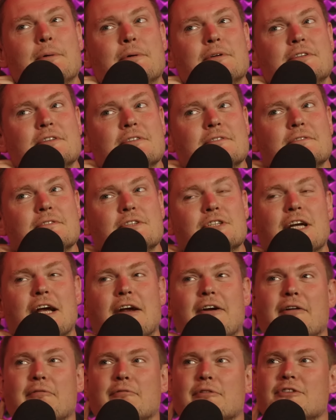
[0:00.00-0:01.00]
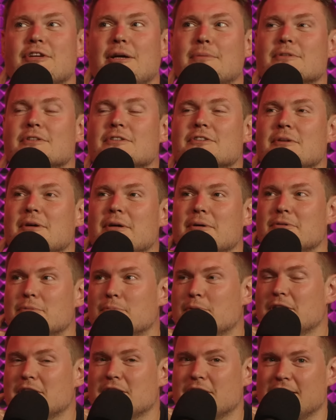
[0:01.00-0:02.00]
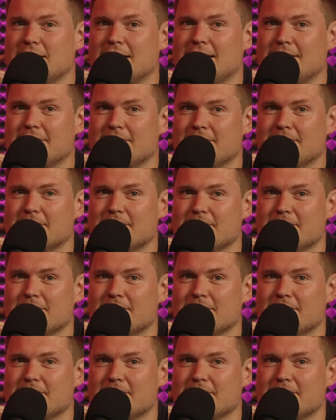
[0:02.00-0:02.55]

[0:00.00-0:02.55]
we would share it in reception, so I always appreciate that.